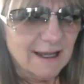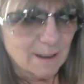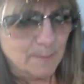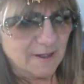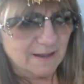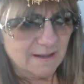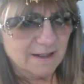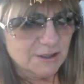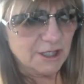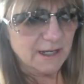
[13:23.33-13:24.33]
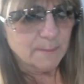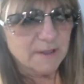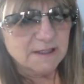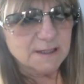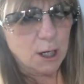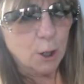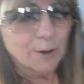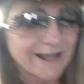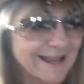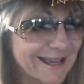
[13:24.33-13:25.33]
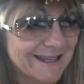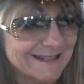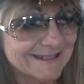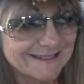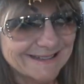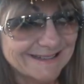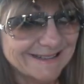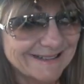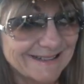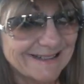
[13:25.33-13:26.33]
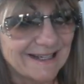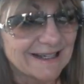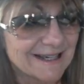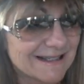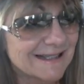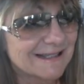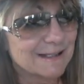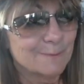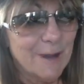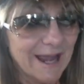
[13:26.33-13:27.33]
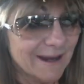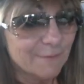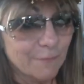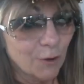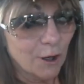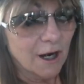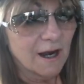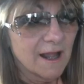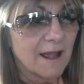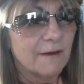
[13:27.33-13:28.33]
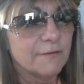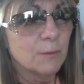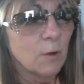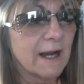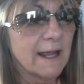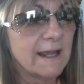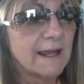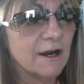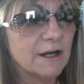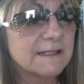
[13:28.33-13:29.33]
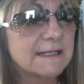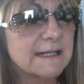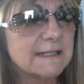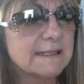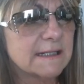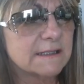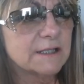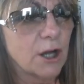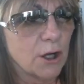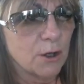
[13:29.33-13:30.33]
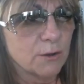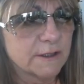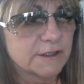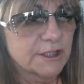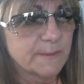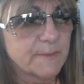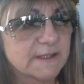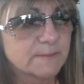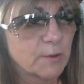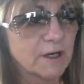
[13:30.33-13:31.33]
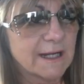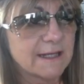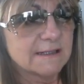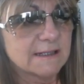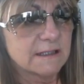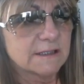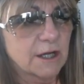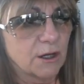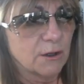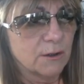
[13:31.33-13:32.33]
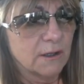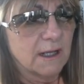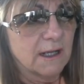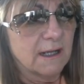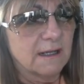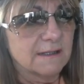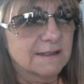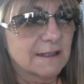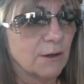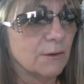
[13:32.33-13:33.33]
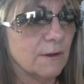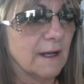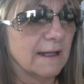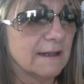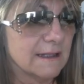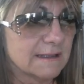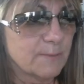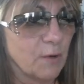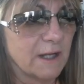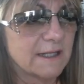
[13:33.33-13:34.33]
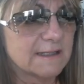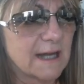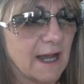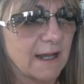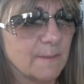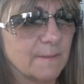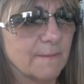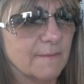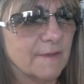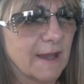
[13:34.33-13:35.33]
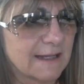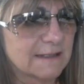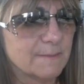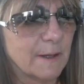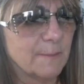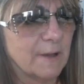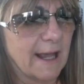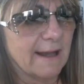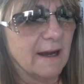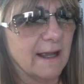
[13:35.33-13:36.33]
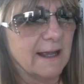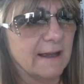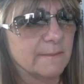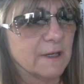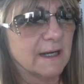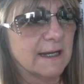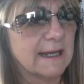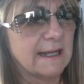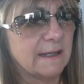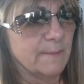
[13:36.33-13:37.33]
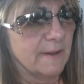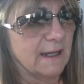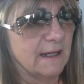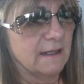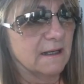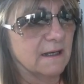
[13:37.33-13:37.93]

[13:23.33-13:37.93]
keeping the Jeep and towing it because it's paid for. From what I hear, it's easy to tow. The Jeep is pretty easy to tow. So at this point in time, that's my plan. I am going to keep it,